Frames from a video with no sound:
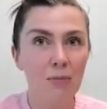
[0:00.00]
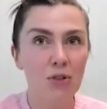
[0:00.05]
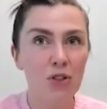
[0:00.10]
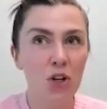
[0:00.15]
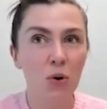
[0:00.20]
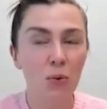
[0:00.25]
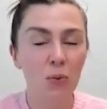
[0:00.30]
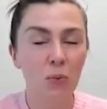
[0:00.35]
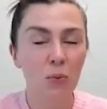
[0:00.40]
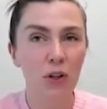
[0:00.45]

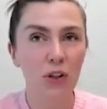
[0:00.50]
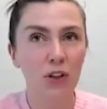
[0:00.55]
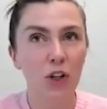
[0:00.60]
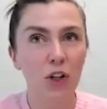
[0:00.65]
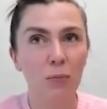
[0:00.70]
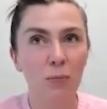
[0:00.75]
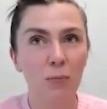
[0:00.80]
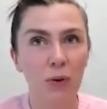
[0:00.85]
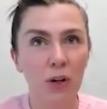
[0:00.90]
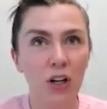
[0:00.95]
So with
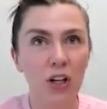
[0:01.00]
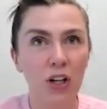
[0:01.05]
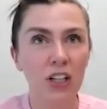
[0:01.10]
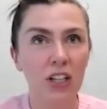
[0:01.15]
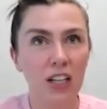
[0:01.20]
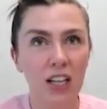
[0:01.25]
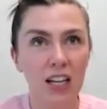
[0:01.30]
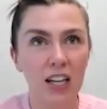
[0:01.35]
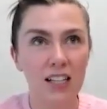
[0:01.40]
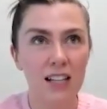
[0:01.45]
your
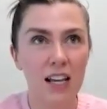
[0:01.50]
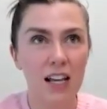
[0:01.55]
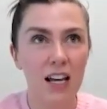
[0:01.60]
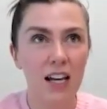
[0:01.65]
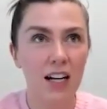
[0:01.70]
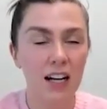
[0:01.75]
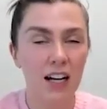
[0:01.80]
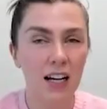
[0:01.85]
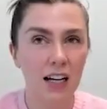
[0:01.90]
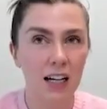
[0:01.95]
book, is
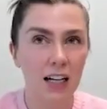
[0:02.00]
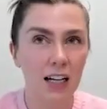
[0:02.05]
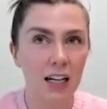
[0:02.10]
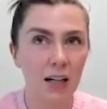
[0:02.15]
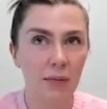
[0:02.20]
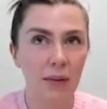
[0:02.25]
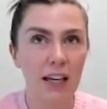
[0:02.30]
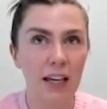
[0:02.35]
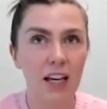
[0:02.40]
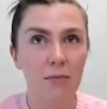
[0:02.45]
it
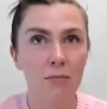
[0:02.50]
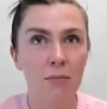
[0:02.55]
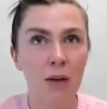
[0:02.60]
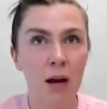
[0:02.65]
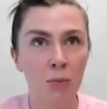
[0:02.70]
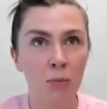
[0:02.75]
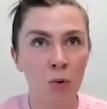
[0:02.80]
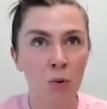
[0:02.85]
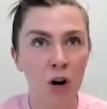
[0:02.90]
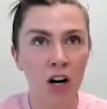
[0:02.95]
like a
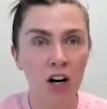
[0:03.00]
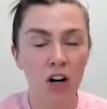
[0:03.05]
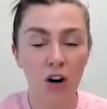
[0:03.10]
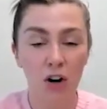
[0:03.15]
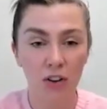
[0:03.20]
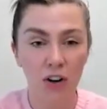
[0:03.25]
memoir?